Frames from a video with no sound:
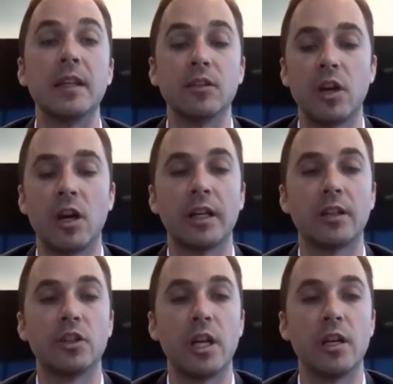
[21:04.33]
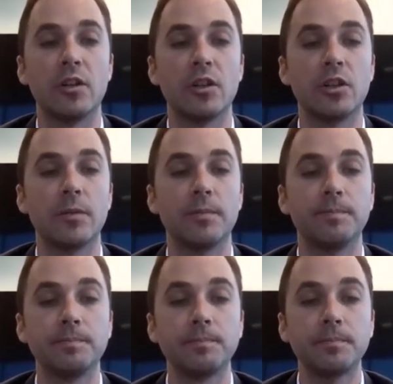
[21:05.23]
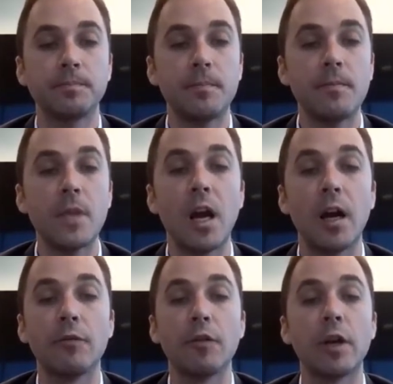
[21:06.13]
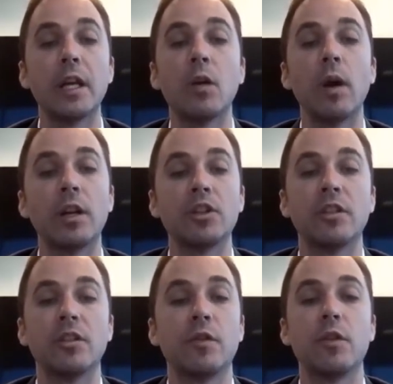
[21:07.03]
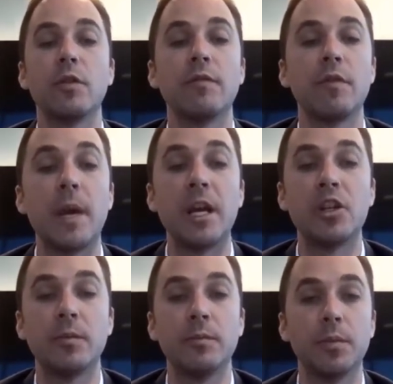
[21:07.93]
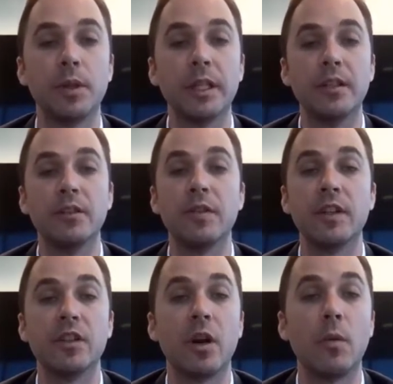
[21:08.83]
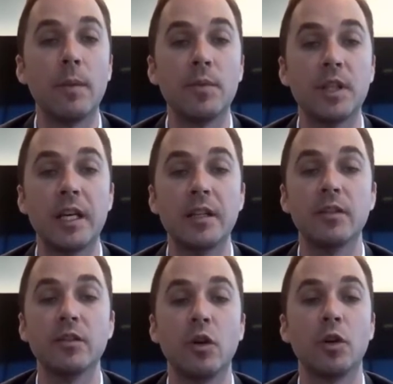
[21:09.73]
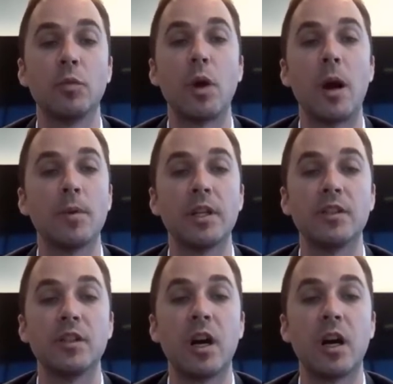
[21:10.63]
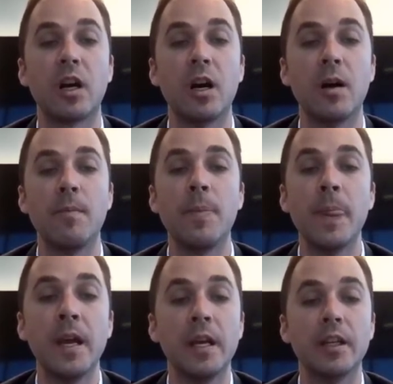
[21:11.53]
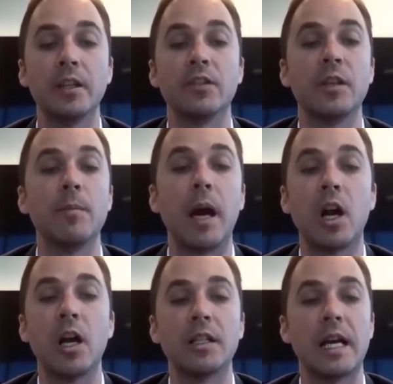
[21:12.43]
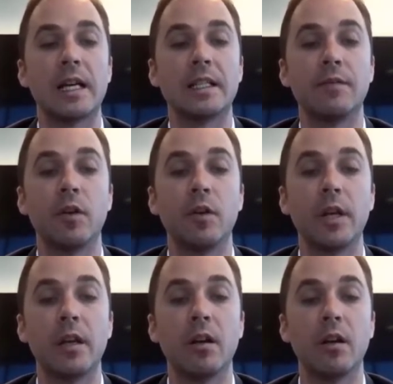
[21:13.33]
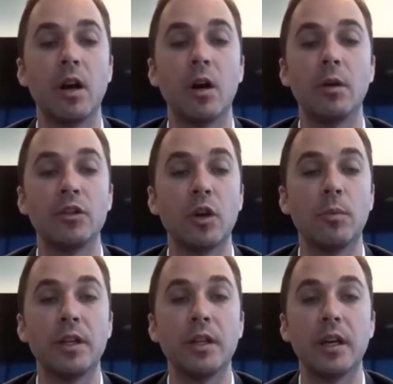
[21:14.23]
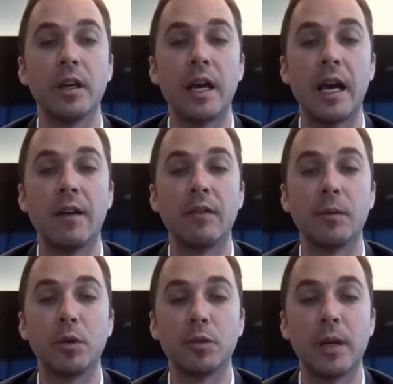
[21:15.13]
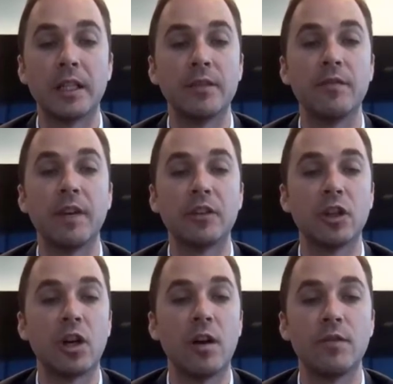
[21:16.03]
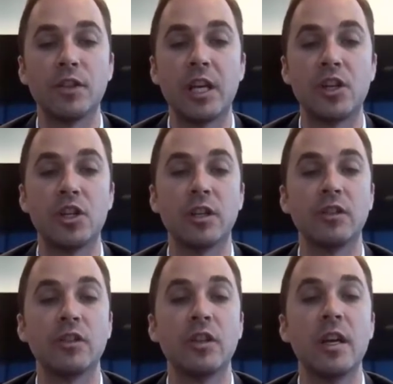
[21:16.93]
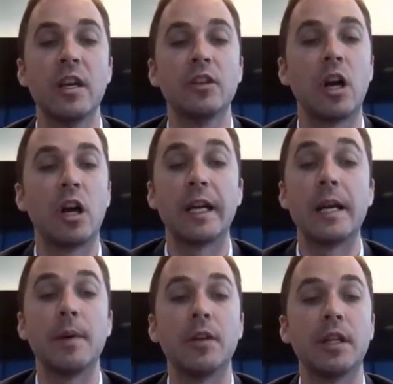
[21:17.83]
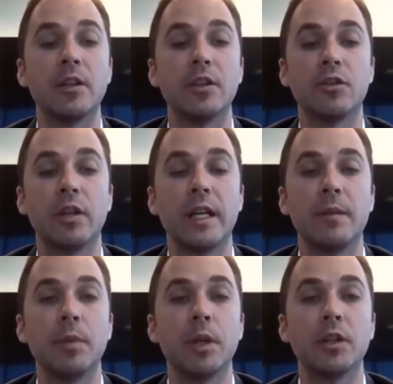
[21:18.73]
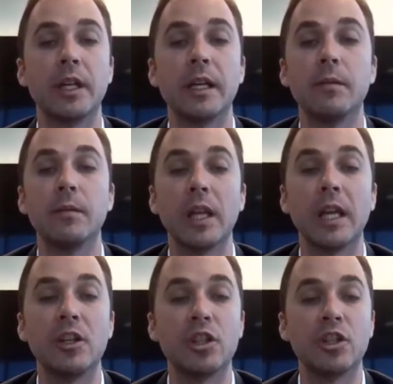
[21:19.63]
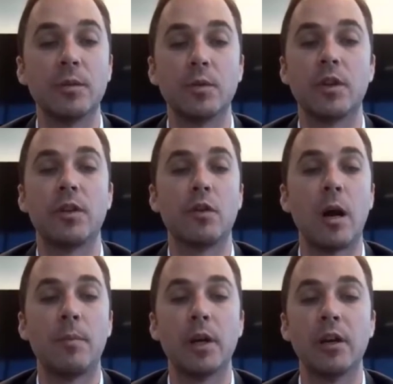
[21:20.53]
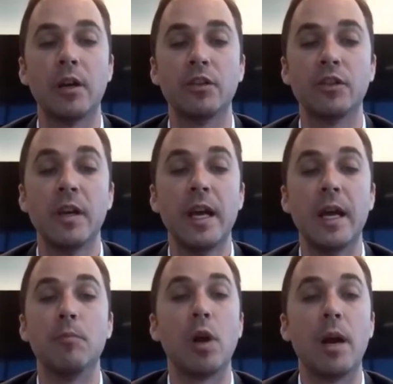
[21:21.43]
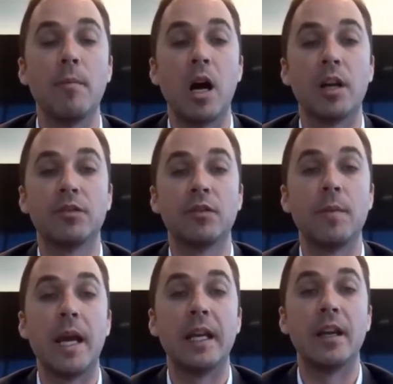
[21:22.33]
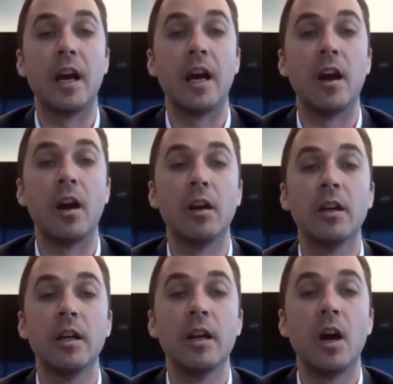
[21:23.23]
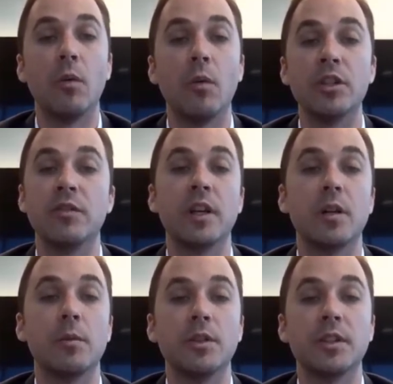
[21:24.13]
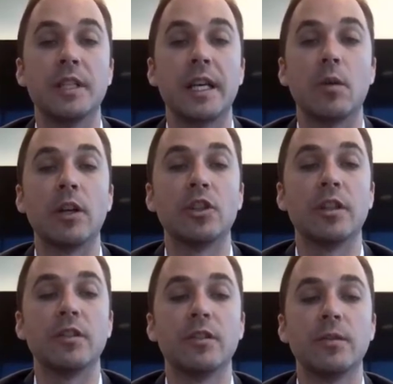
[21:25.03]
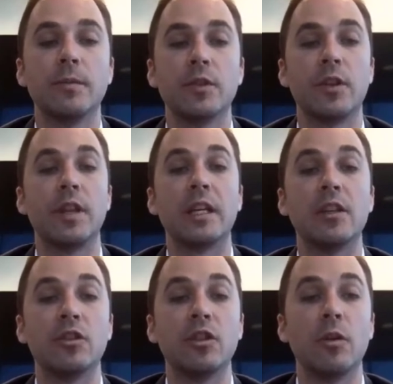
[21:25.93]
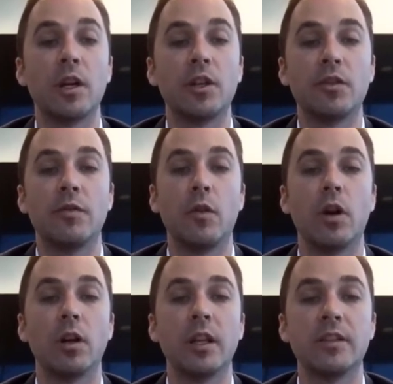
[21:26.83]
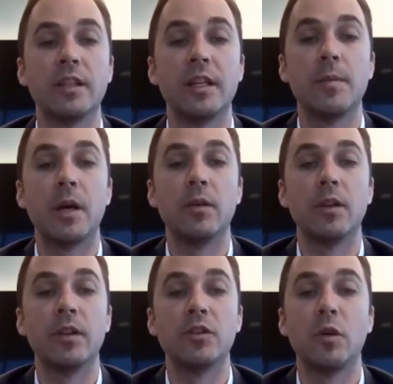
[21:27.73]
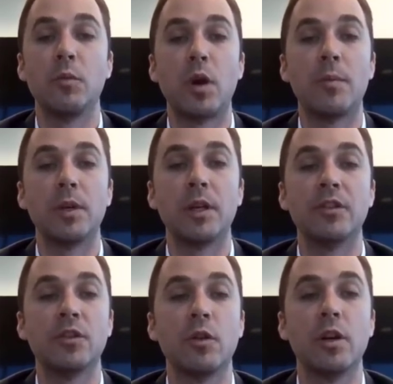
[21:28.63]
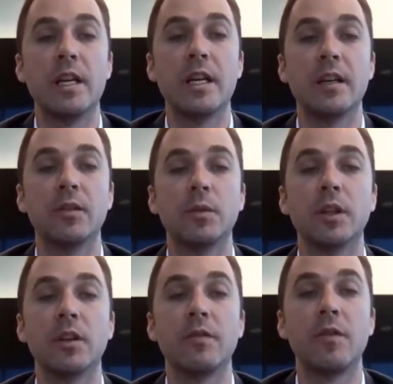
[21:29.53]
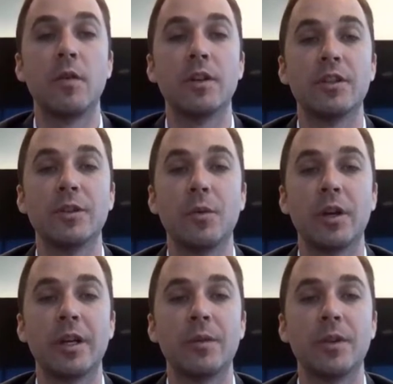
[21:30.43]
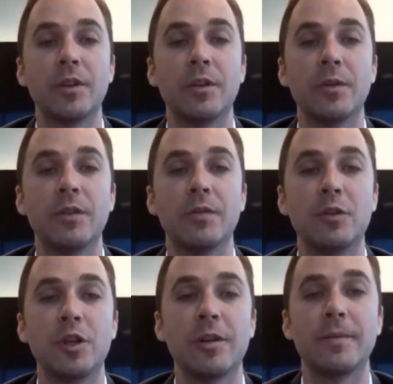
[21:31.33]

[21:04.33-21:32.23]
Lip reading: Stock Exchange. For any questions, further information, please visit our website, zonedproperties.com. You can see my contact info here. Always open to having prospective investor conversations, talking about the industry and building relationships with other operators. And Brett Moss from Hayden IR, always available to take questions. So thank you so much for listening about the Zone Properties story, and we look forward to working with you in the future.